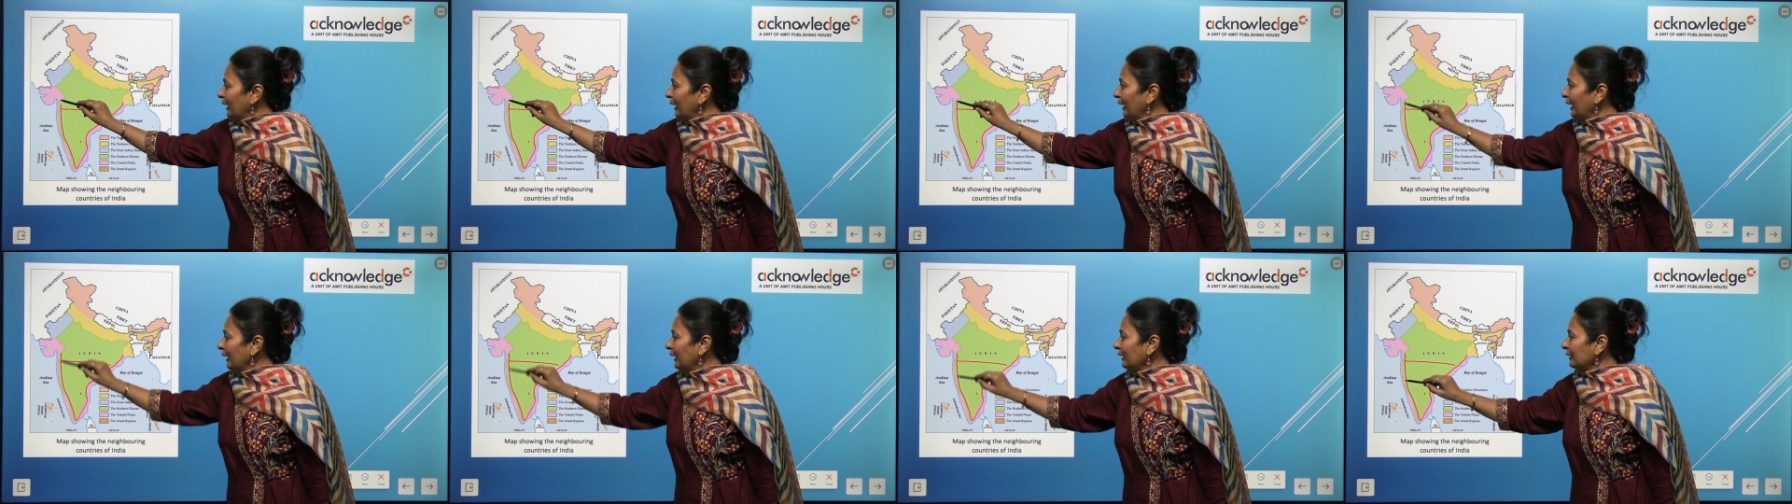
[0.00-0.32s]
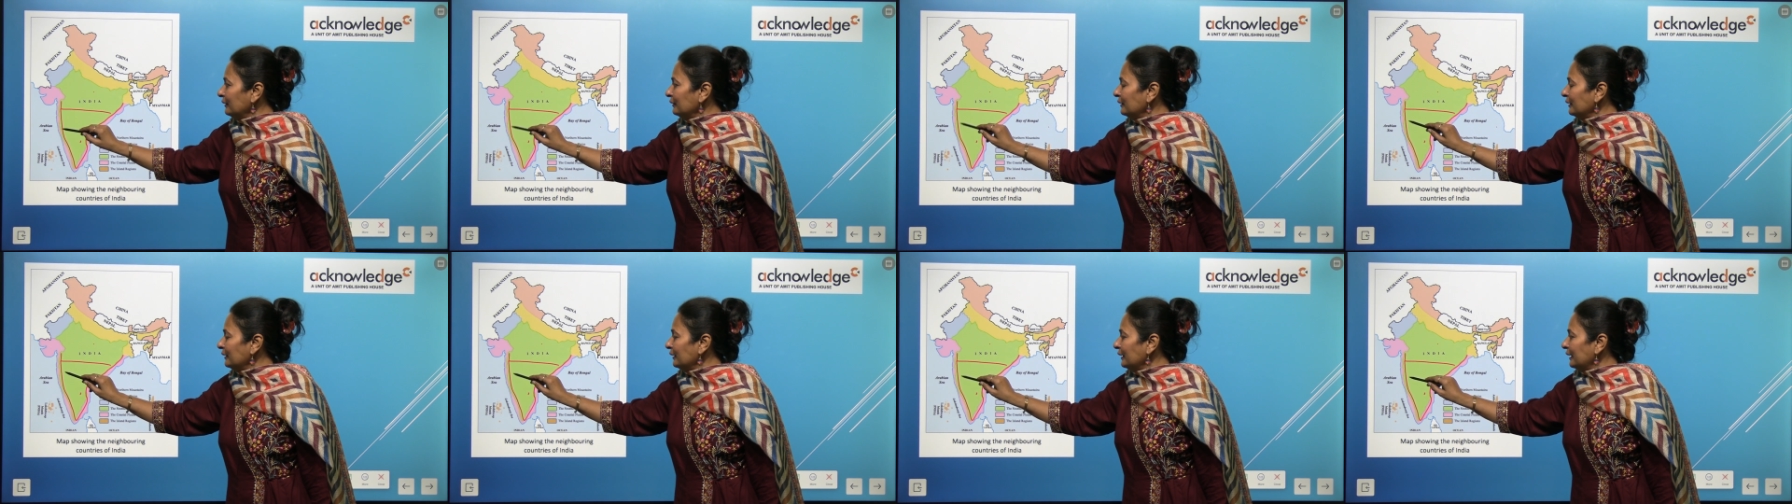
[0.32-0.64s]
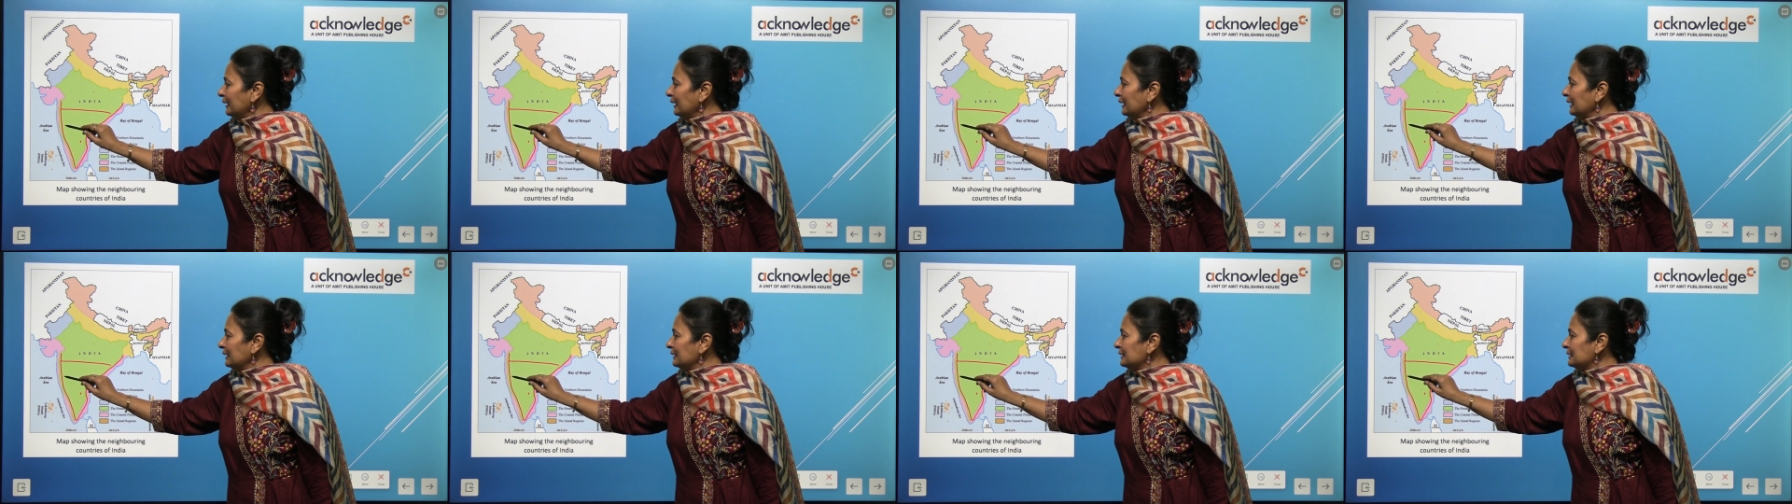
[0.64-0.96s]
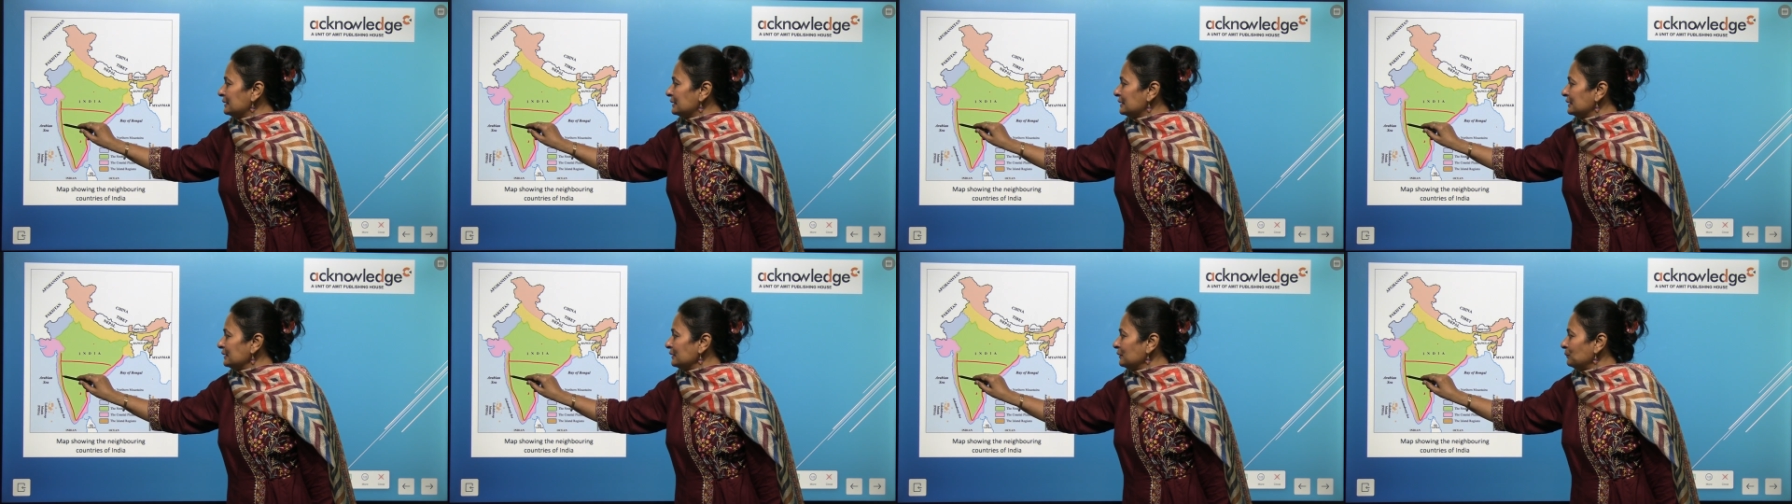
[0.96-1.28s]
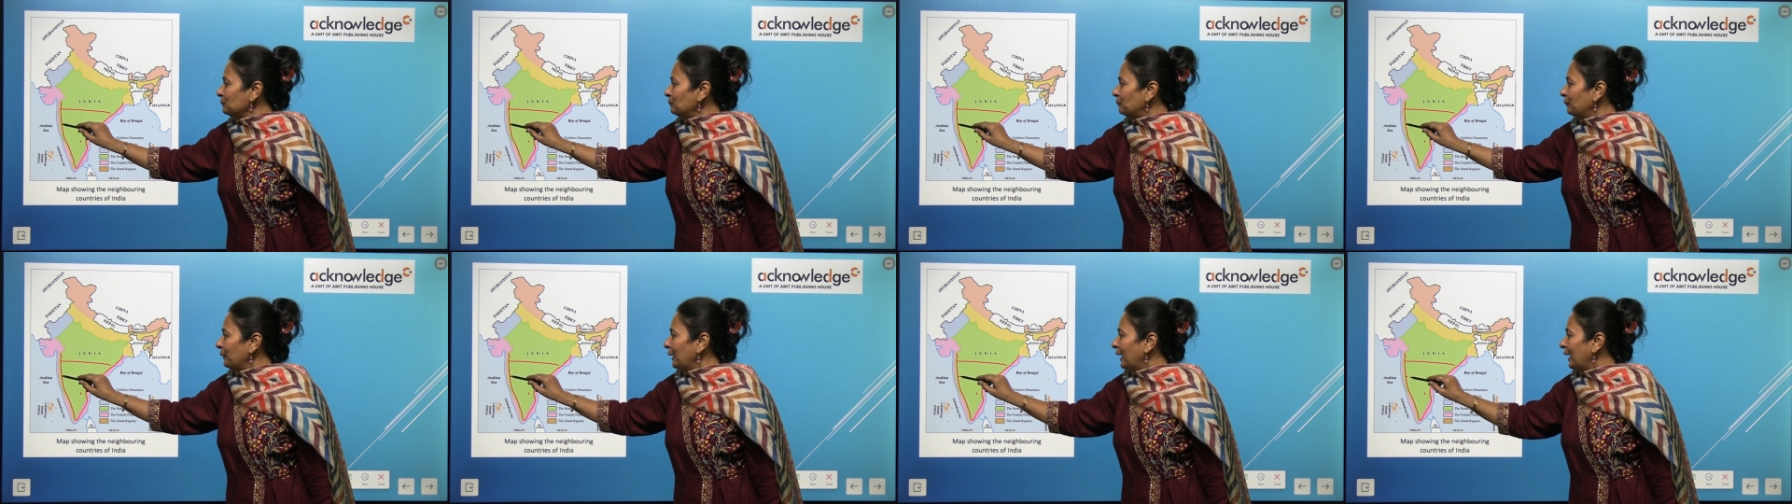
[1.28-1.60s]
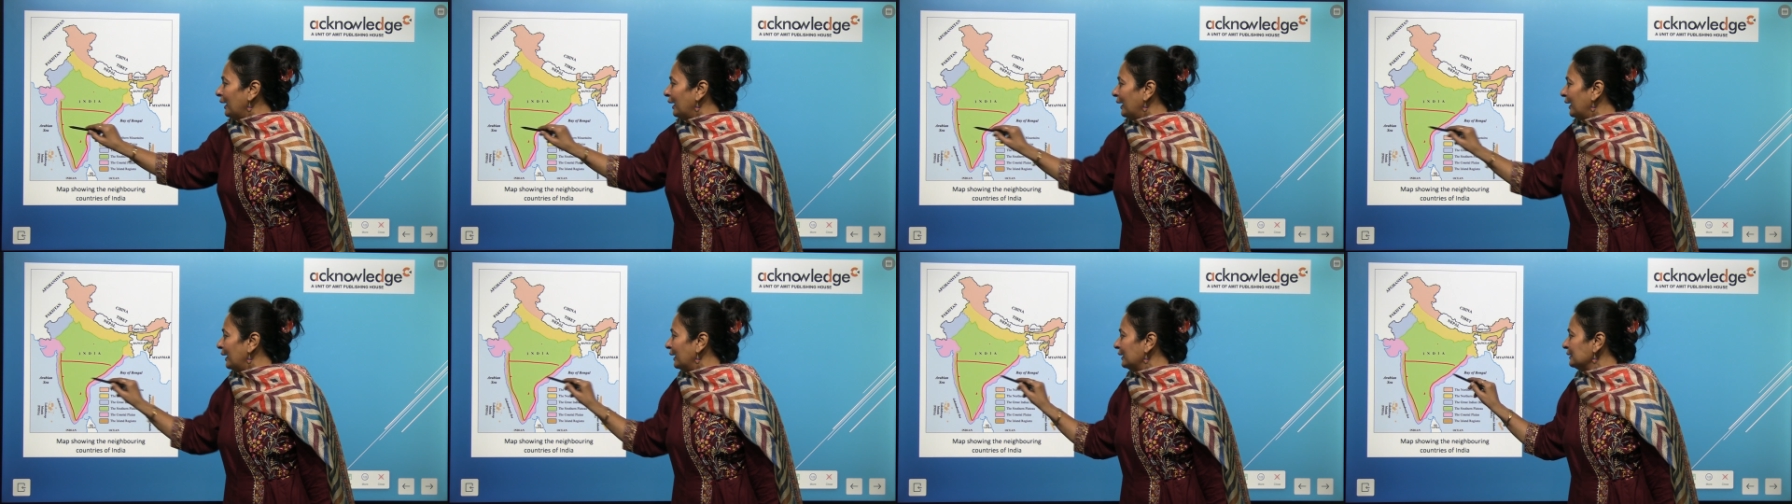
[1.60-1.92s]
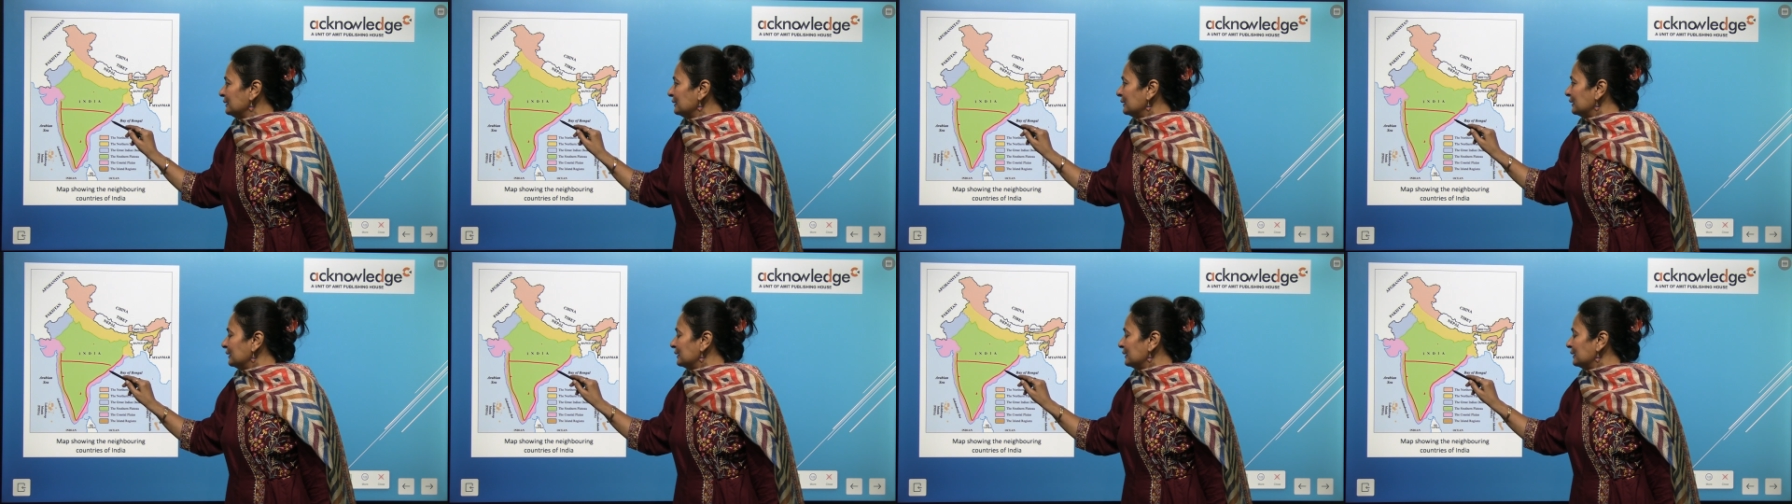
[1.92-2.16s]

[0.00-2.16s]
In the eastern part,